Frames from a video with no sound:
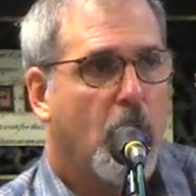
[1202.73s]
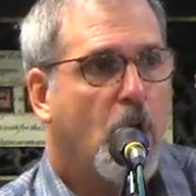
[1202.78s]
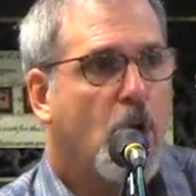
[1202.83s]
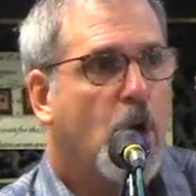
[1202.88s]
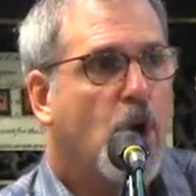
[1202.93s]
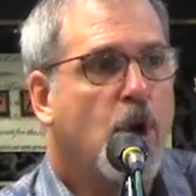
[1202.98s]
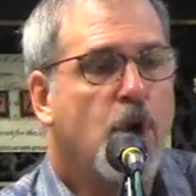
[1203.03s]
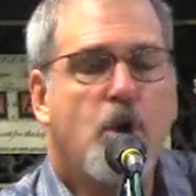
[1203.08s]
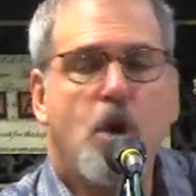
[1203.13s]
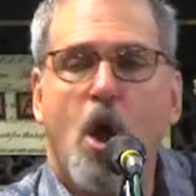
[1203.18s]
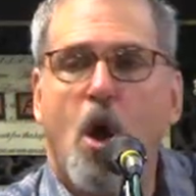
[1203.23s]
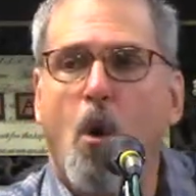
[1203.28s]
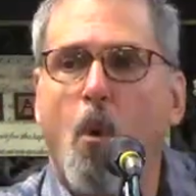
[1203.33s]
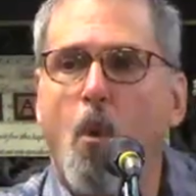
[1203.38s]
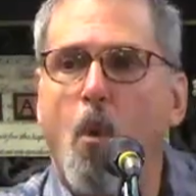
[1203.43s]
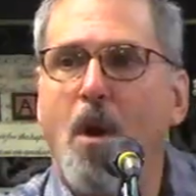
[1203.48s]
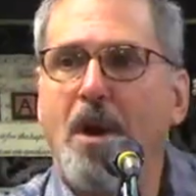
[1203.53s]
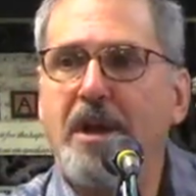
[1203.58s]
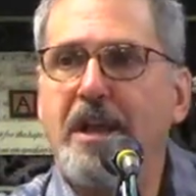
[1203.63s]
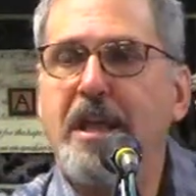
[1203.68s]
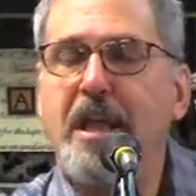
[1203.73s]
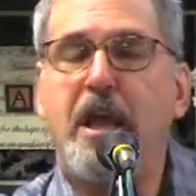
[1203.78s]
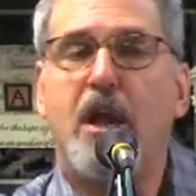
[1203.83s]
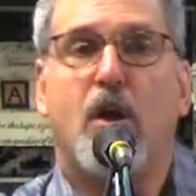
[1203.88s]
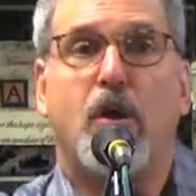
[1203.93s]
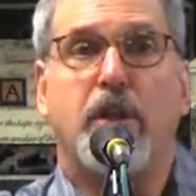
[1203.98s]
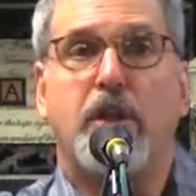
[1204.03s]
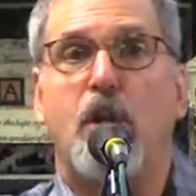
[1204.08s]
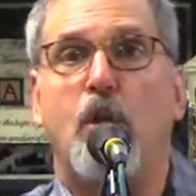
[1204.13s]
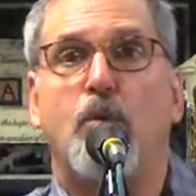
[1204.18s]
No one here,
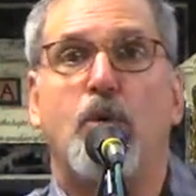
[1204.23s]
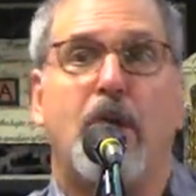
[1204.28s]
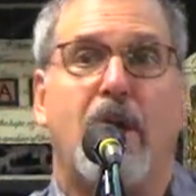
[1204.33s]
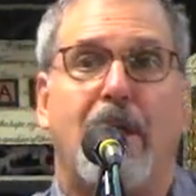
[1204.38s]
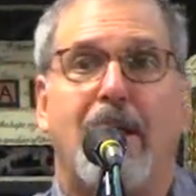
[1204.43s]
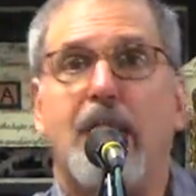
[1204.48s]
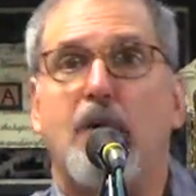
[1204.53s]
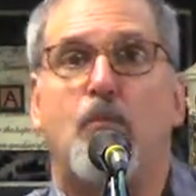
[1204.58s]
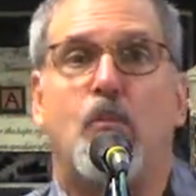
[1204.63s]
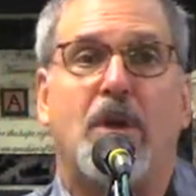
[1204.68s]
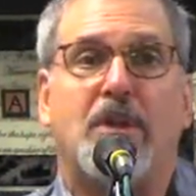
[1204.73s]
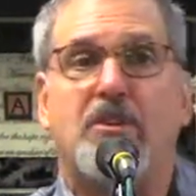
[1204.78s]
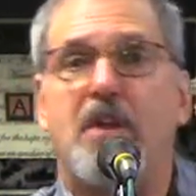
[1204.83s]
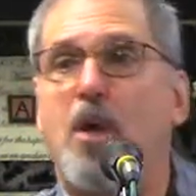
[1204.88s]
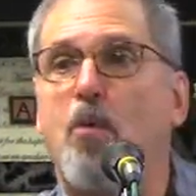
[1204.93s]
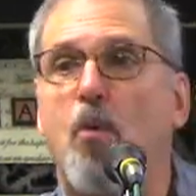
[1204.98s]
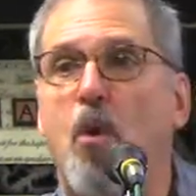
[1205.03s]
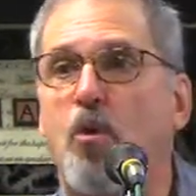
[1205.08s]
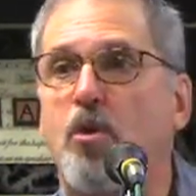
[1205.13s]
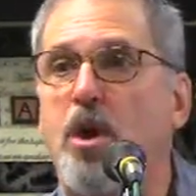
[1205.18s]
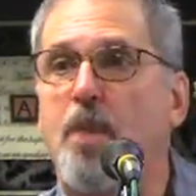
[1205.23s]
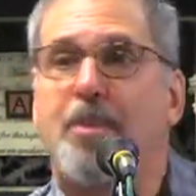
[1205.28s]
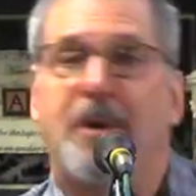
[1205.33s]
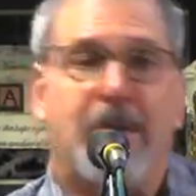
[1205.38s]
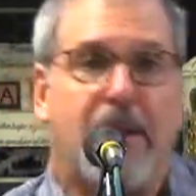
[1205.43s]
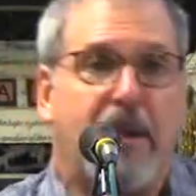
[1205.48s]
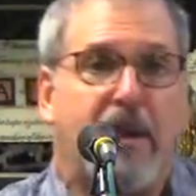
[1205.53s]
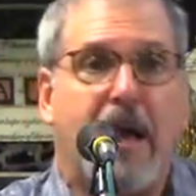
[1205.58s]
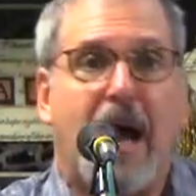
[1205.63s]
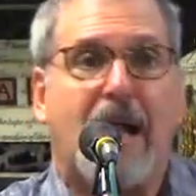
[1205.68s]
one day woke up
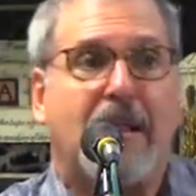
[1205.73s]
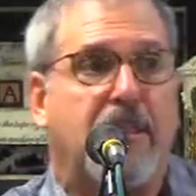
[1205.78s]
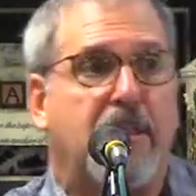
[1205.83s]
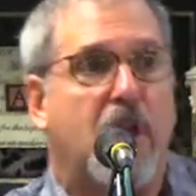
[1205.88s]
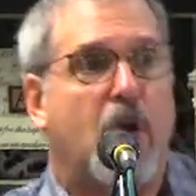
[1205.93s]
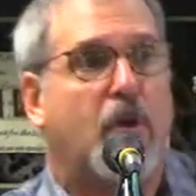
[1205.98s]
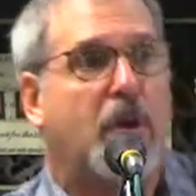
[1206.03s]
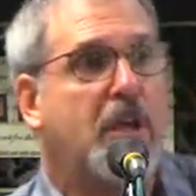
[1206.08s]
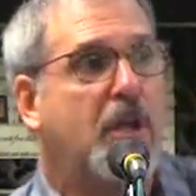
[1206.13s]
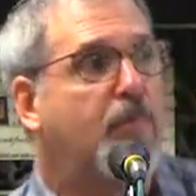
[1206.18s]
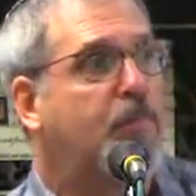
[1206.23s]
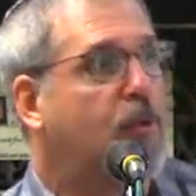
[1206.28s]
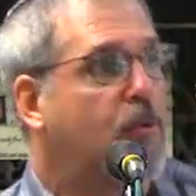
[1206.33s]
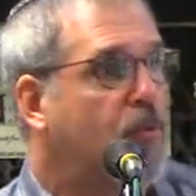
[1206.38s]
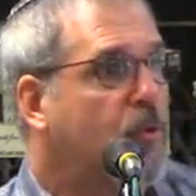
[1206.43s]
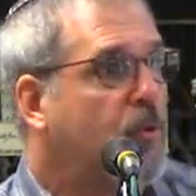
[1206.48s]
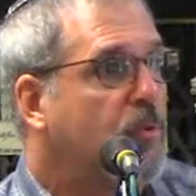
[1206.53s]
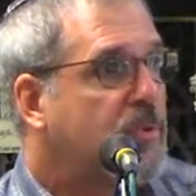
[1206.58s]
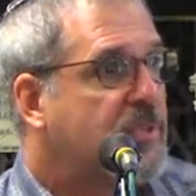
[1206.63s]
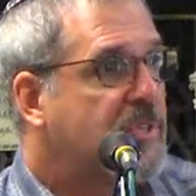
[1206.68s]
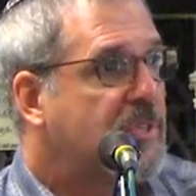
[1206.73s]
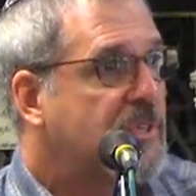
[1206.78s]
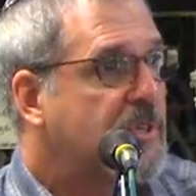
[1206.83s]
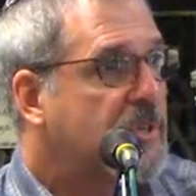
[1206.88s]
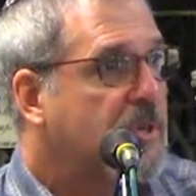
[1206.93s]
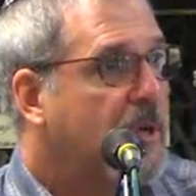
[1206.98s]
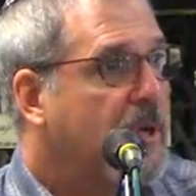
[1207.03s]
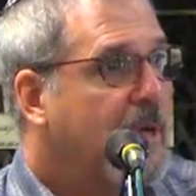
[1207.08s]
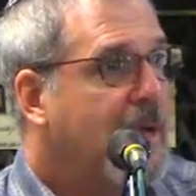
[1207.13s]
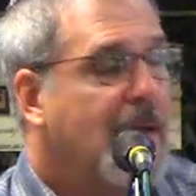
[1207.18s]
and got their Hebrew
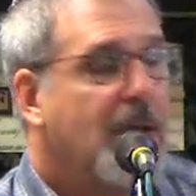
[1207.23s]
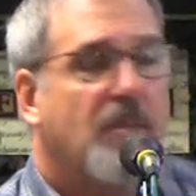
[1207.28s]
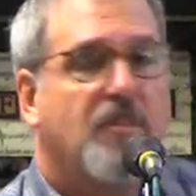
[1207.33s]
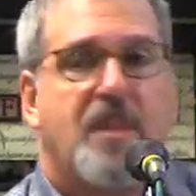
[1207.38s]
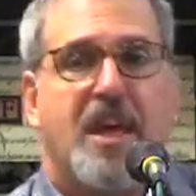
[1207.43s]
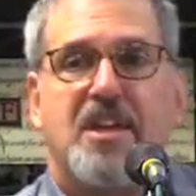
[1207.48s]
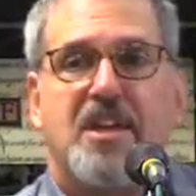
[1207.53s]
roots. They